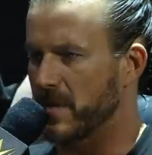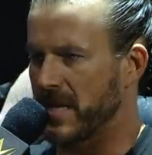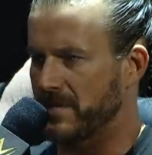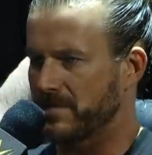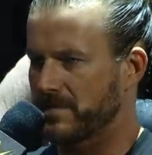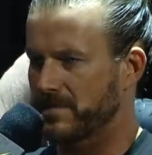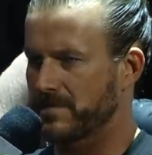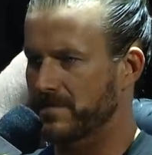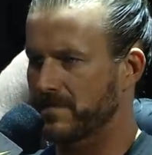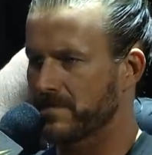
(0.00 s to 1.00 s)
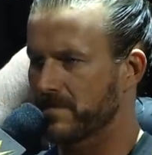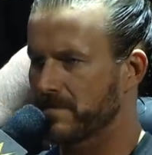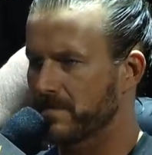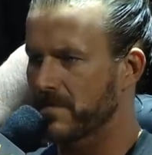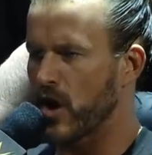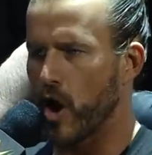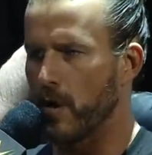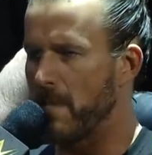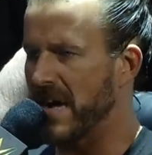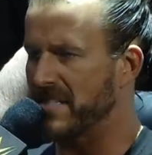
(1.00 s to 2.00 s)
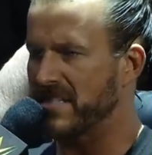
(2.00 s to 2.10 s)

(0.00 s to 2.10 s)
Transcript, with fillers: me. It all made